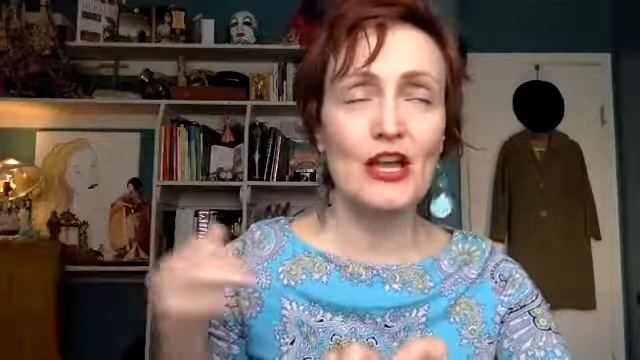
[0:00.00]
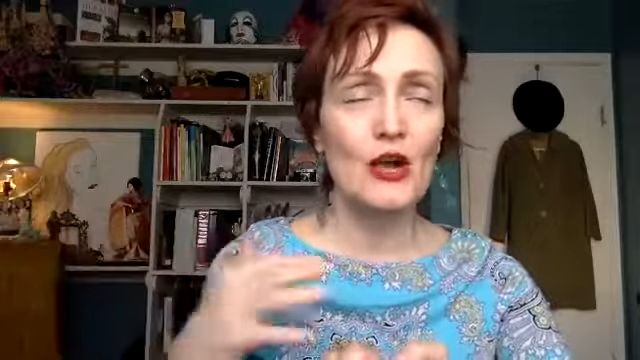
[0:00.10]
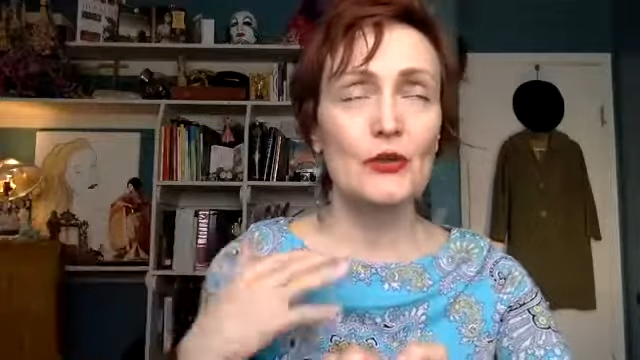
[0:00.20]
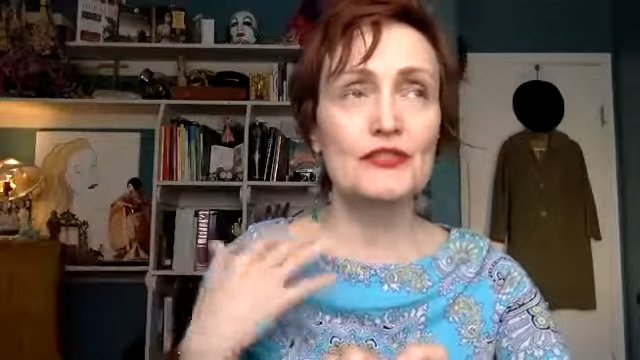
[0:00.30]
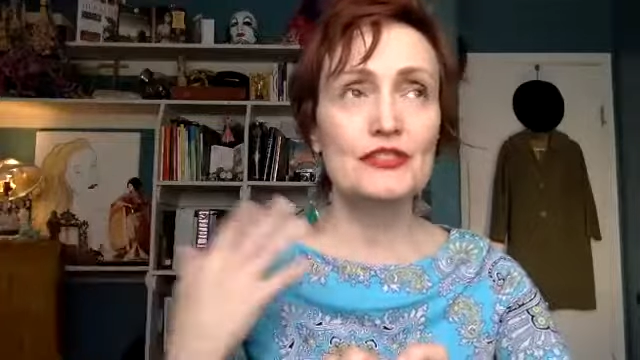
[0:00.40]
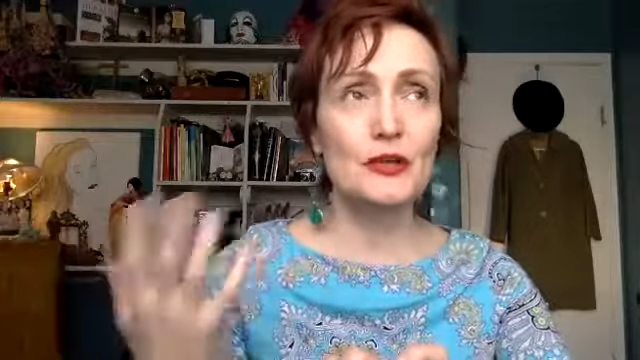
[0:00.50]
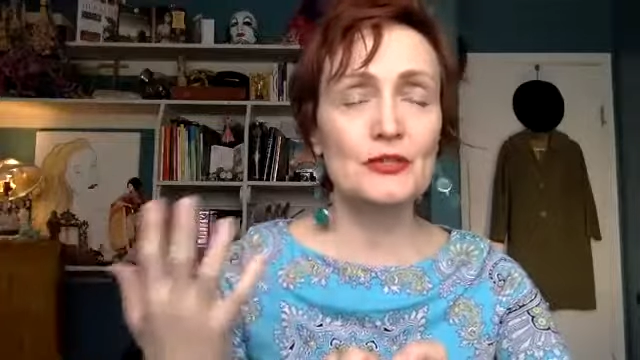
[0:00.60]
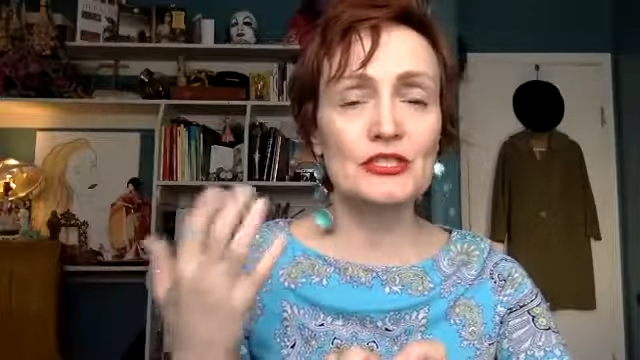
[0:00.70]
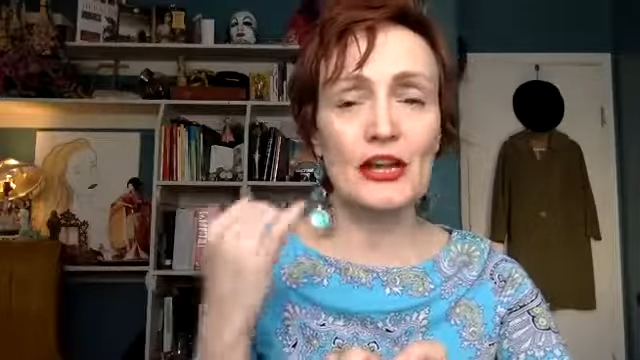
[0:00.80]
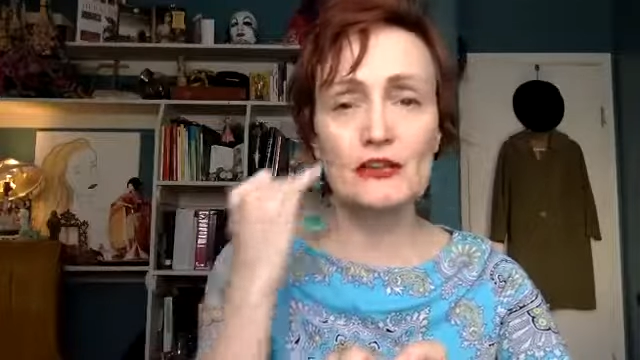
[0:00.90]
We have so
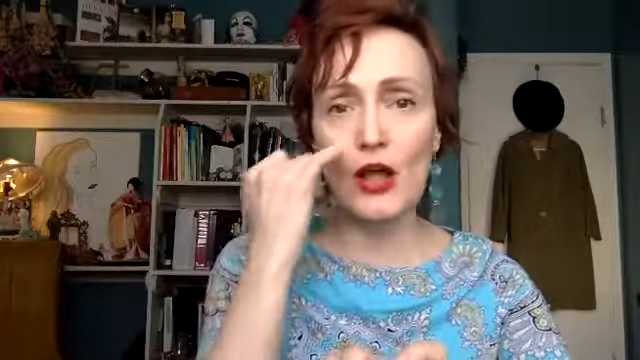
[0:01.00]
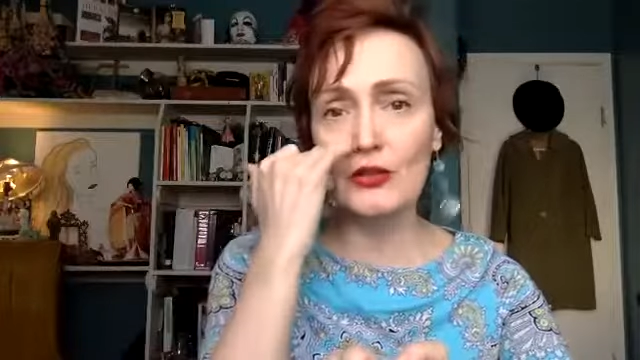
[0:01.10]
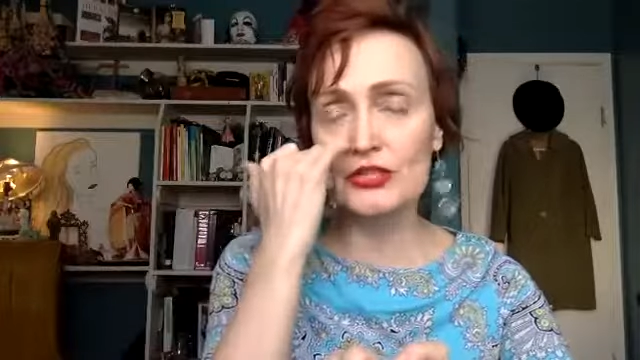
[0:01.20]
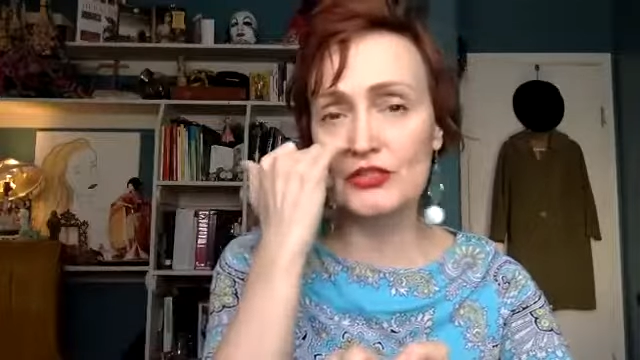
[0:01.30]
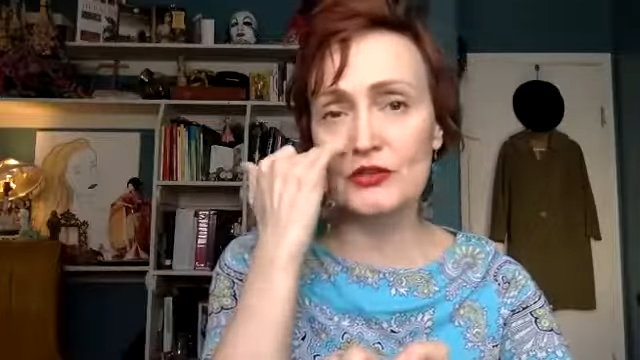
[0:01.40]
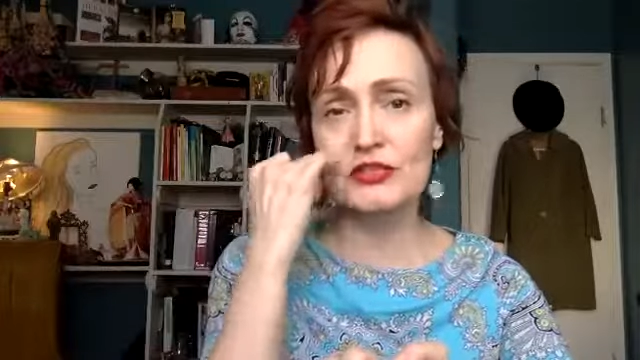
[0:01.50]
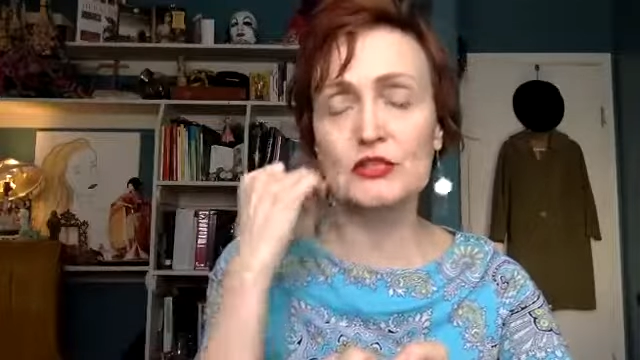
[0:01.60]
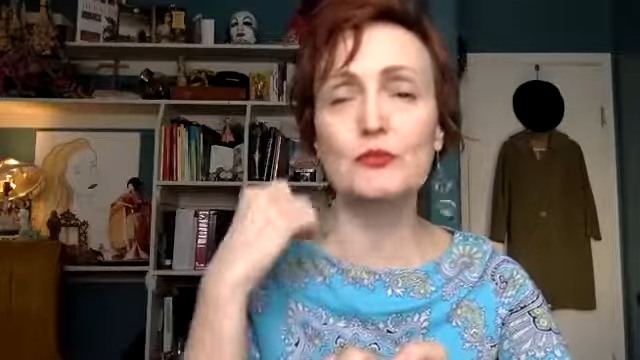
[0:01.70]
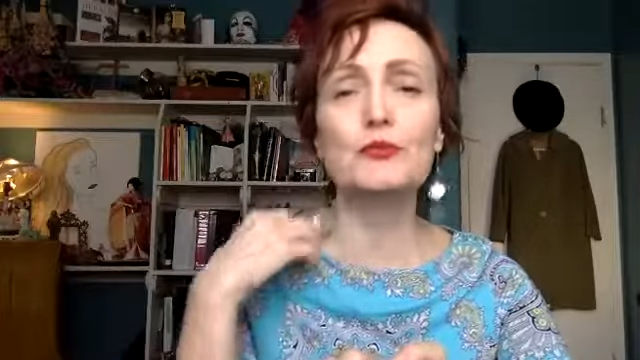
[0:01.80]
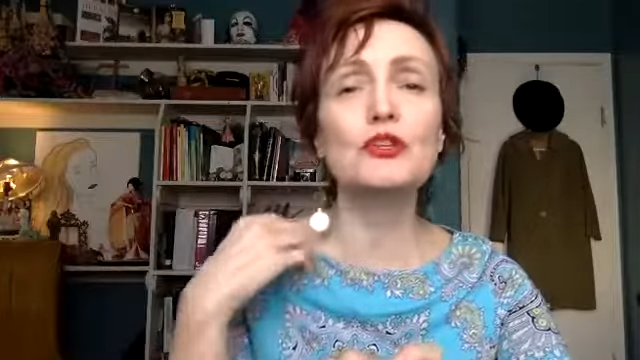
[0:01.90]
much technology. You can
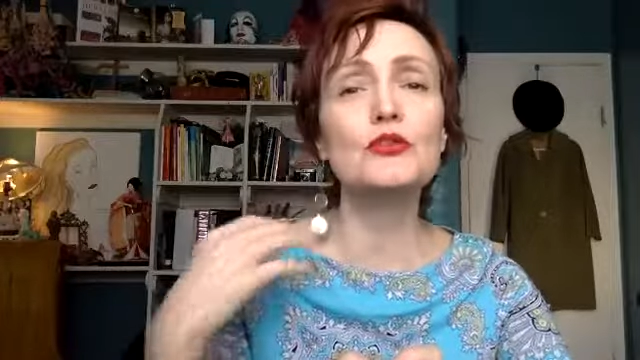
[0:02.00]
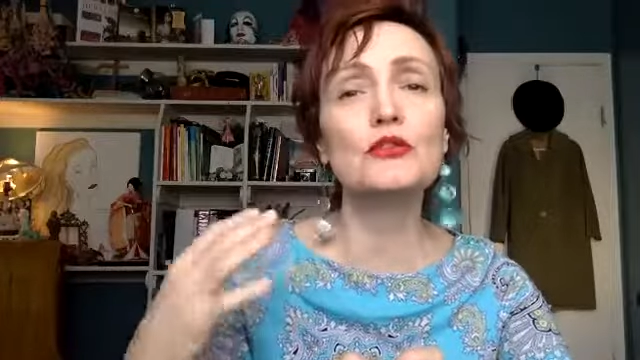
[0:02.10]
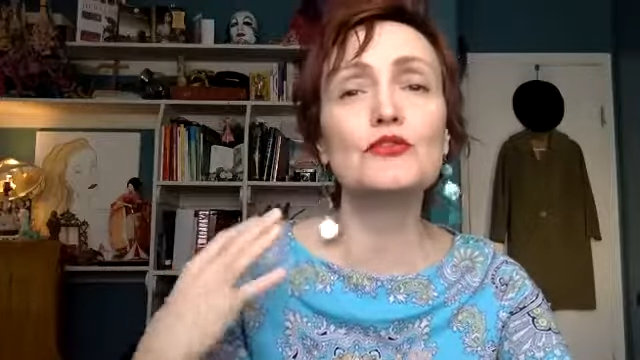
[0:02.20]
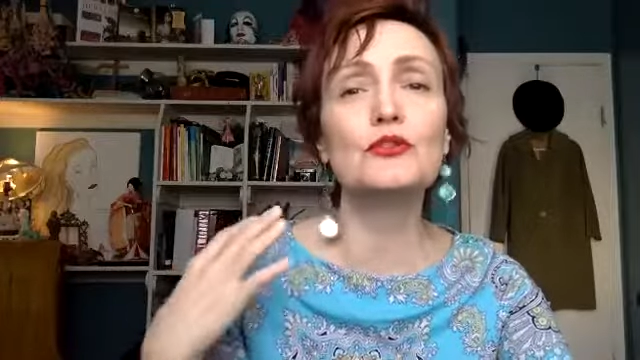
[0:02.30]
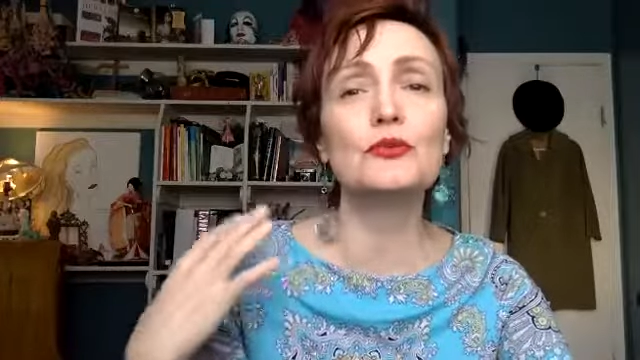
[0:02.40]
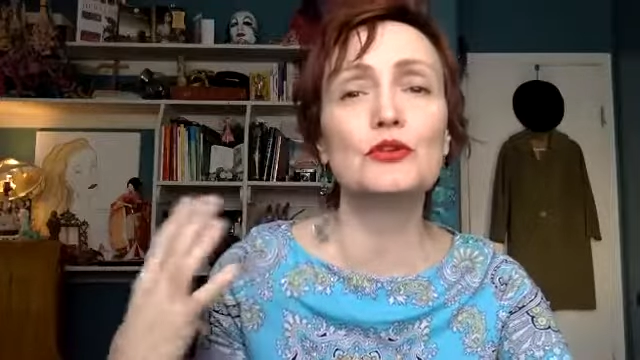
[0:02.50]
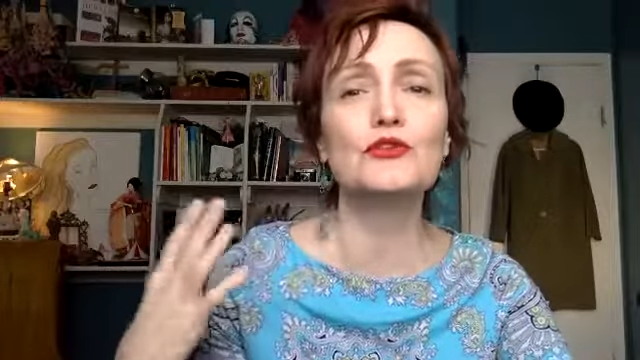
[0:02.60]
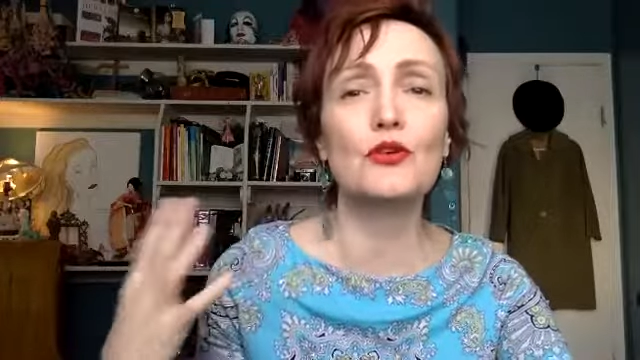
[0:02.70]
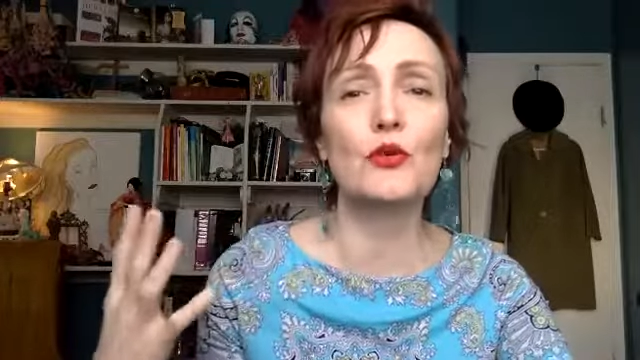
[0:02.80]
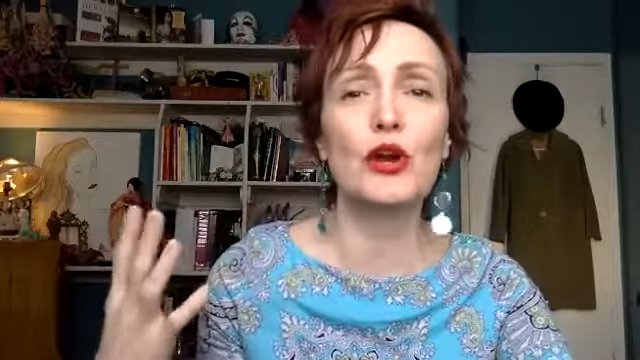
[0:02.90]
do beautiful,
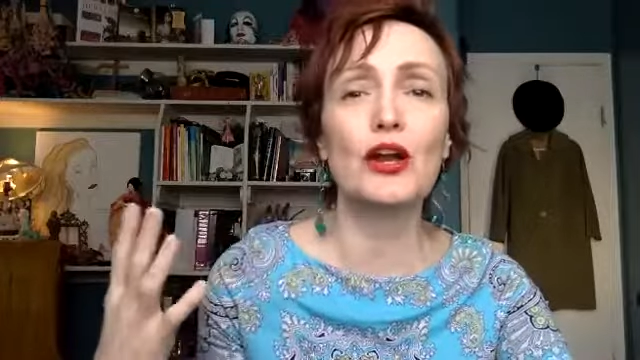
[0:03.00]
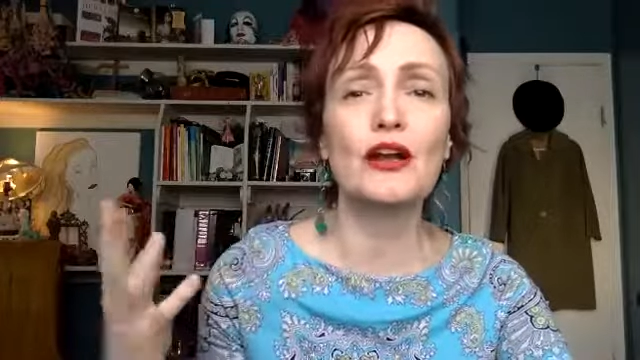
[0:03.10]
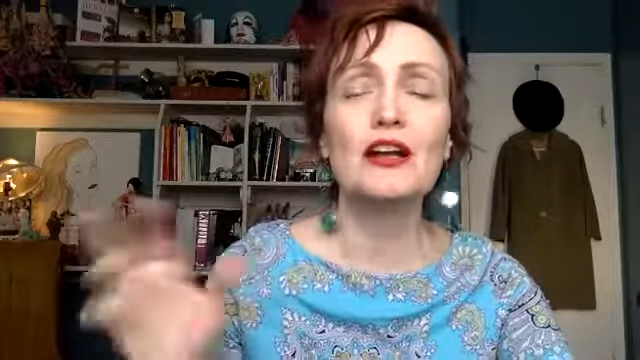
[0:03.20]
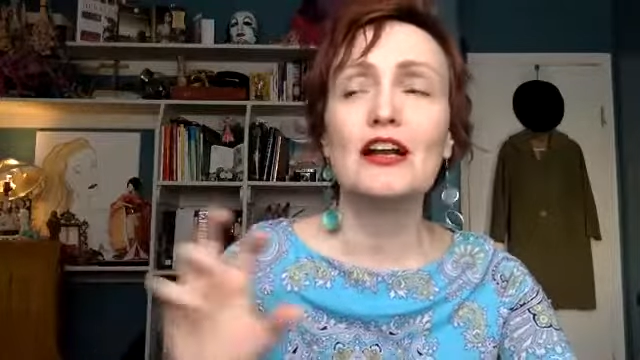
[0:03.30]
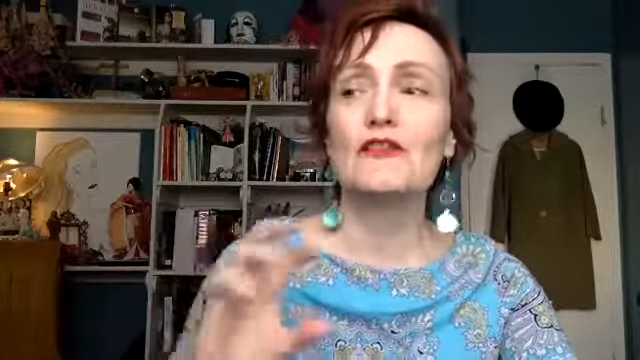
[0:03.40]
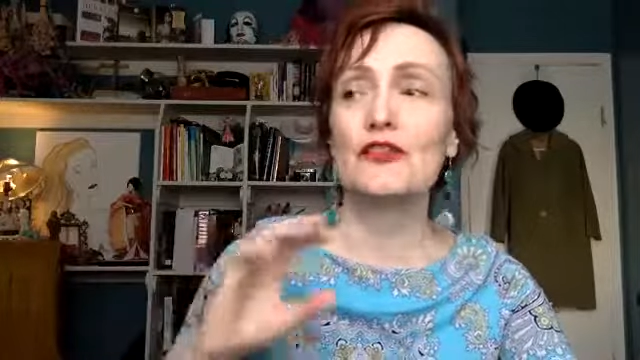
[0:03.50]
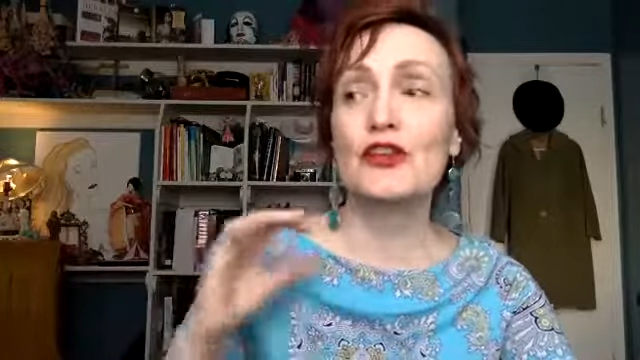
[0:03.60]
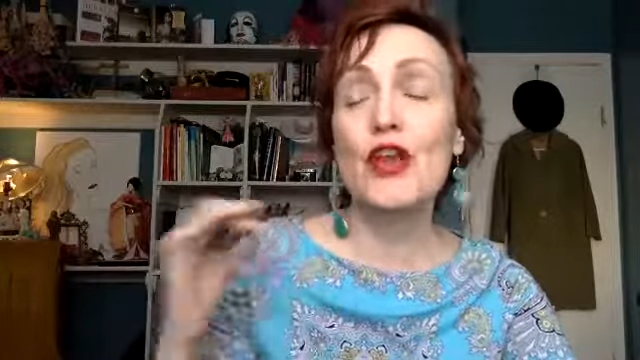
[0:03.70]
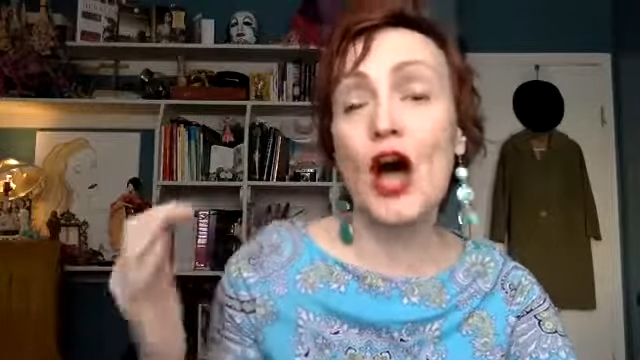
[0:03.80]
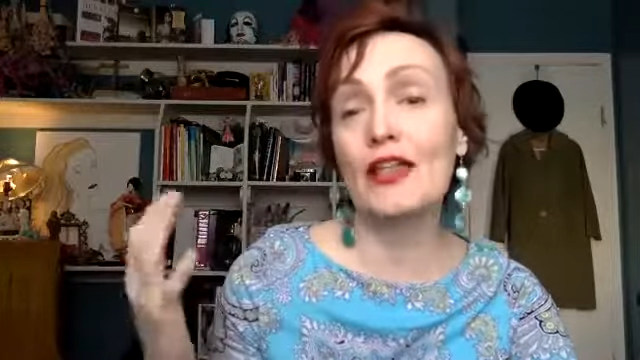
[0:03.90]
beautiful work for
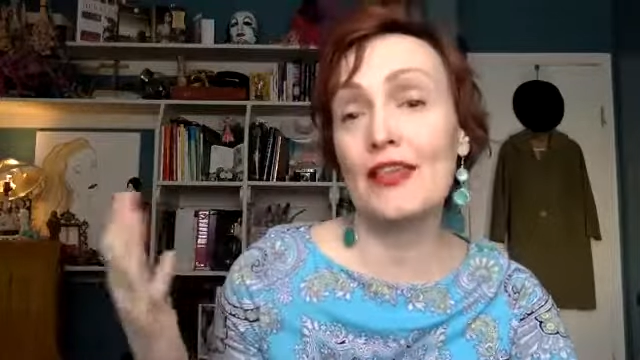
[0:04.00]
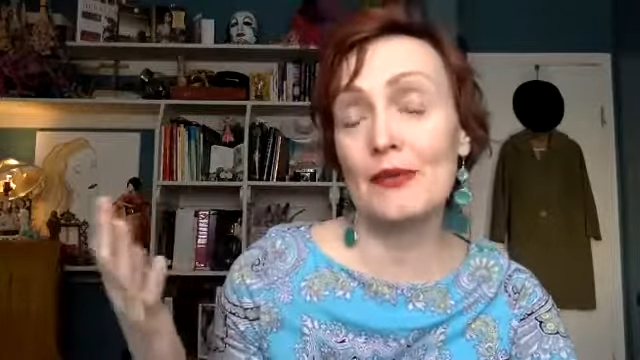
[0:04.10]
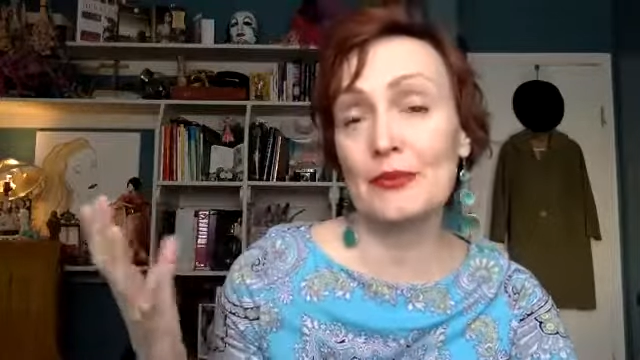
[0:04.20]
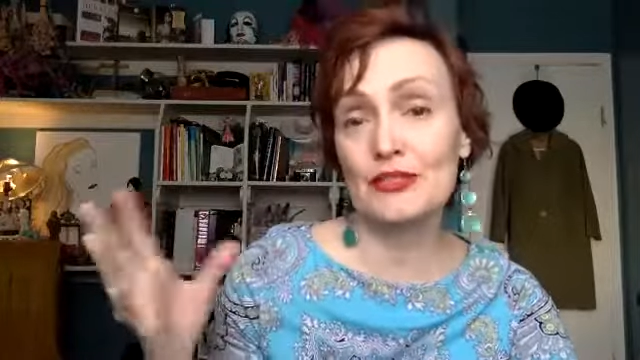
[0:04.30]
not that much